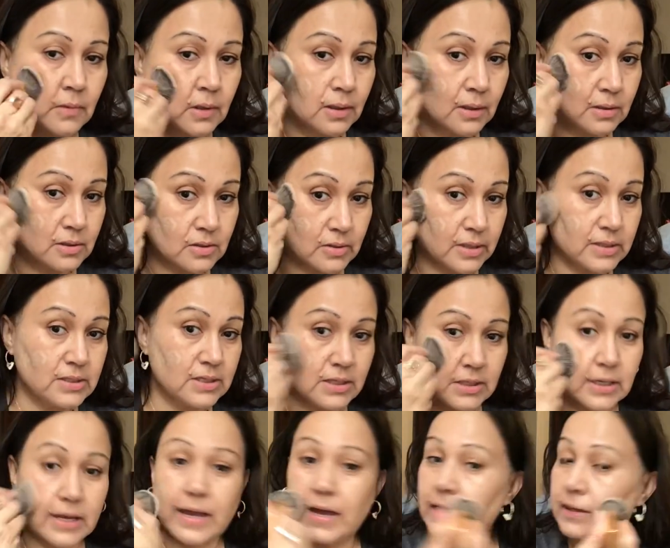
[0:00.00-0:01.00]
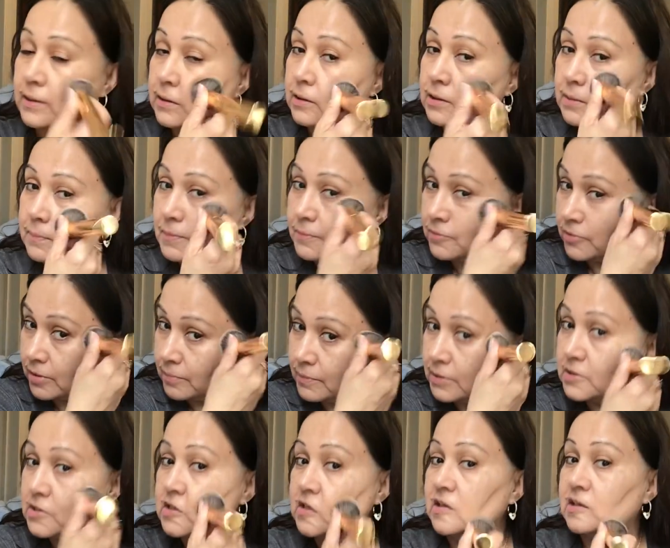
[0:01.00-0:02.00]
And so I tend to add a little bit more on my
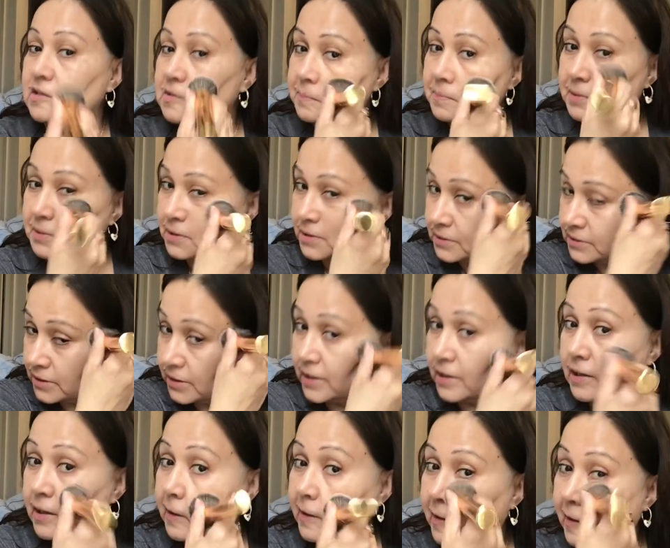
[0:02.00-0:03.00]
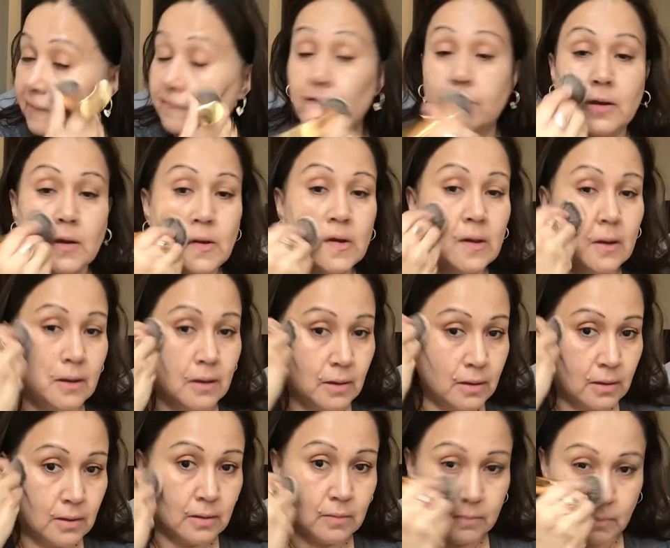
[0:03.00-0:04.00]
cheeks because, again, I have
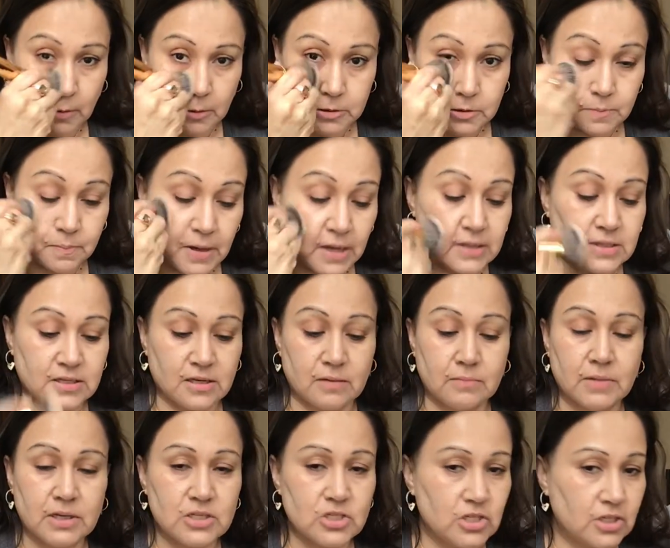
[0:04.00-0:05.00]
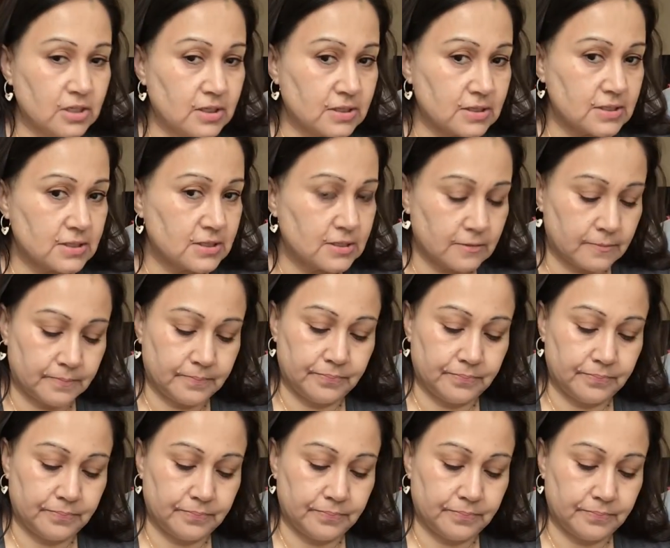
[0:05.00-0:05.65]
more spots on my cheeks.